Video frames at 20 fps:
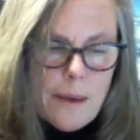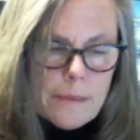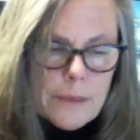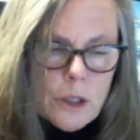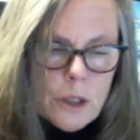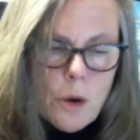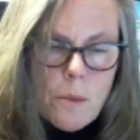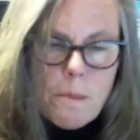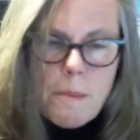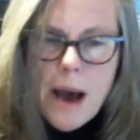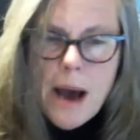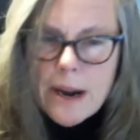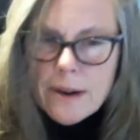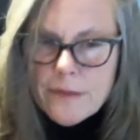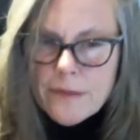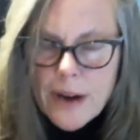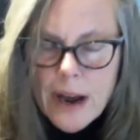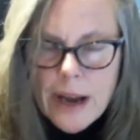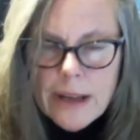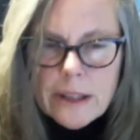So
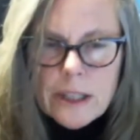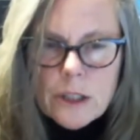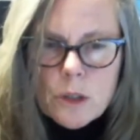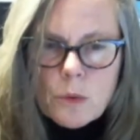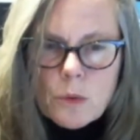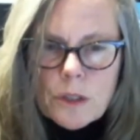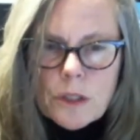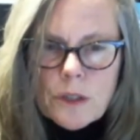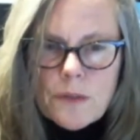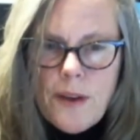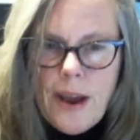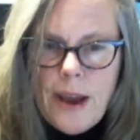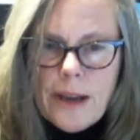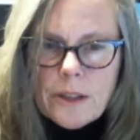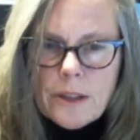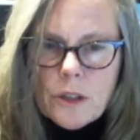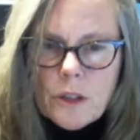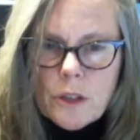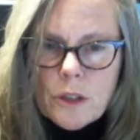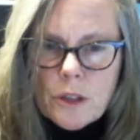modifying these risk
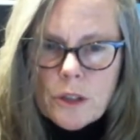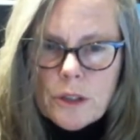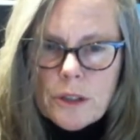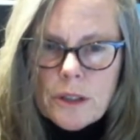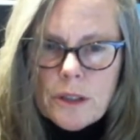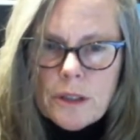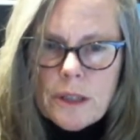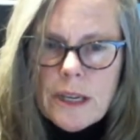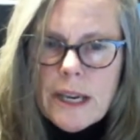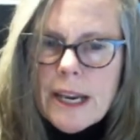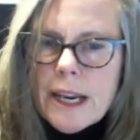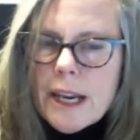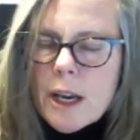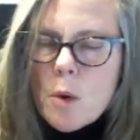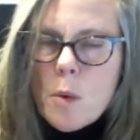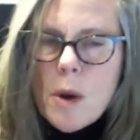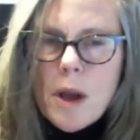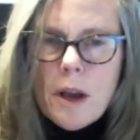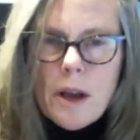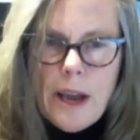factors,
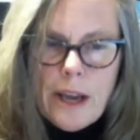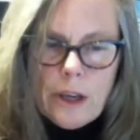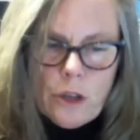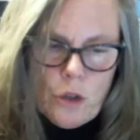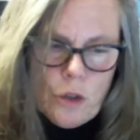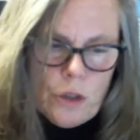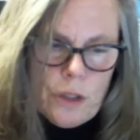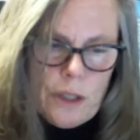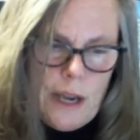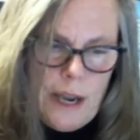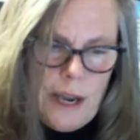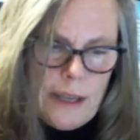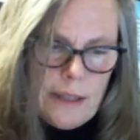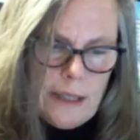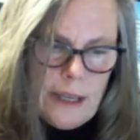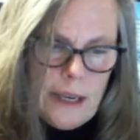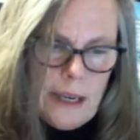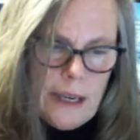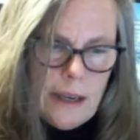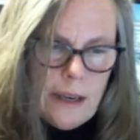eating well,
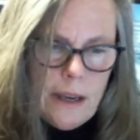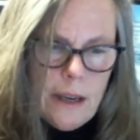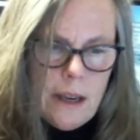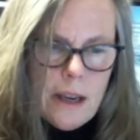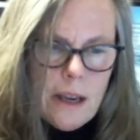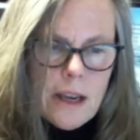exercising,